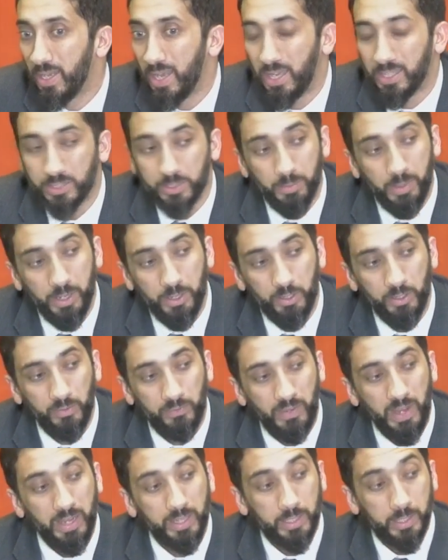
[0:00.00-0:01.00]
As a matter of
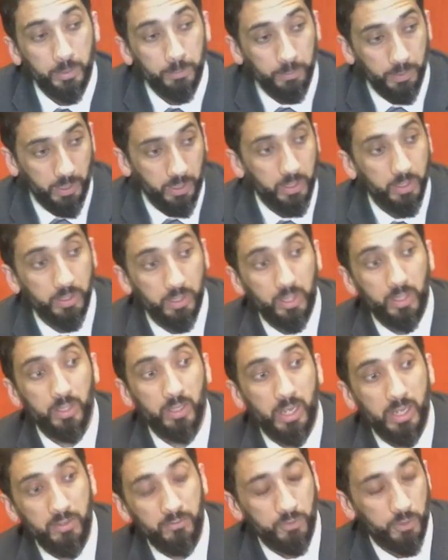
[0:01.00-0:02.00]
fact, compare their
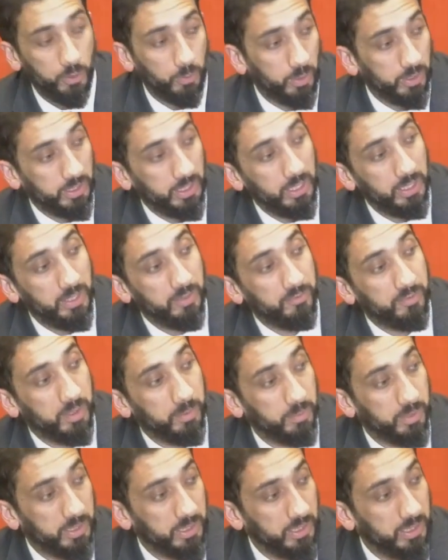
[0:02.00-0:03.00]
life to what they lived
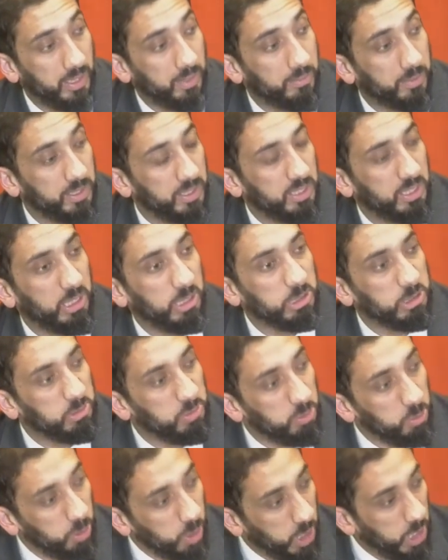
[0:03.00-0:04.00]
in Medina. Medina is
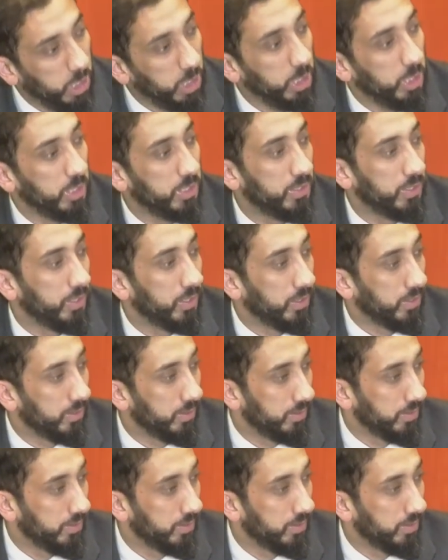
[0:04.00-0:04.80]
way easier.